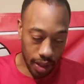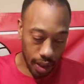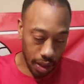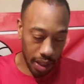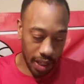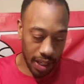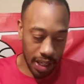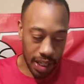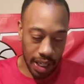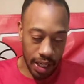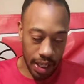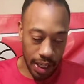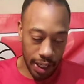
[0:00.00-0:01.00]
It
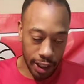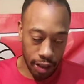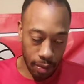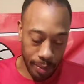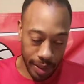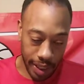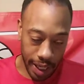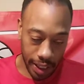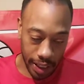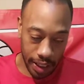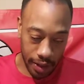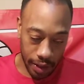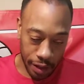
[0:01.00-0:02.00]
needs to be protected.
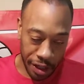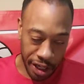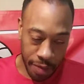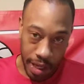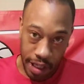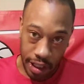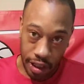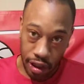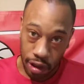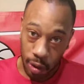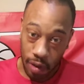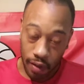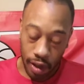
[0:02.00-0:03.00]
You need to be a good steward
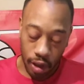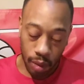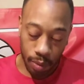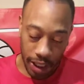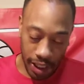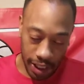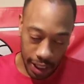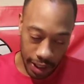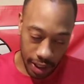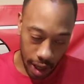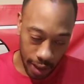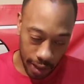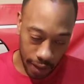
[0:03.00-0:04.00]
of all the blessings that
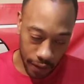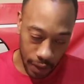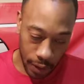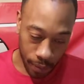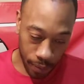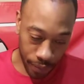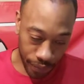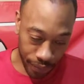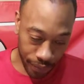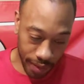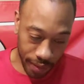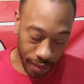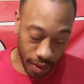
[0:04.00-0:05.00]
God has given you.
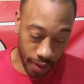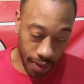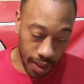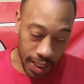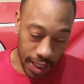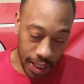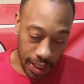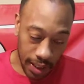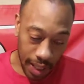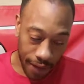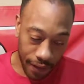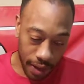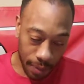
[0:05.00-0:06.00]
So there's life
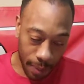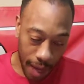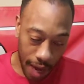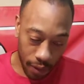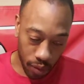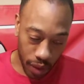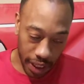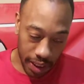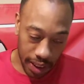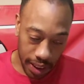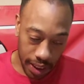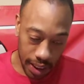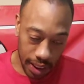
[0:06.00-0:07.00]
in the path of
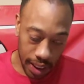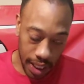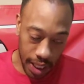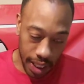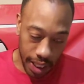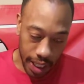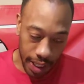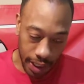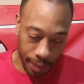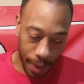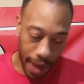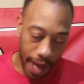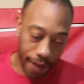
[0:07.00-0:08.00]
righteousness. In its
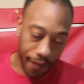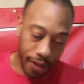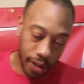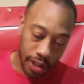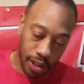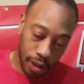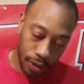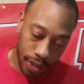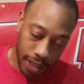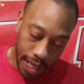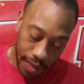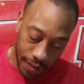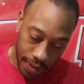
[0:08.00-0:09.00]
path there is no
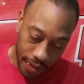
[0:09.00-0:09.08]
death.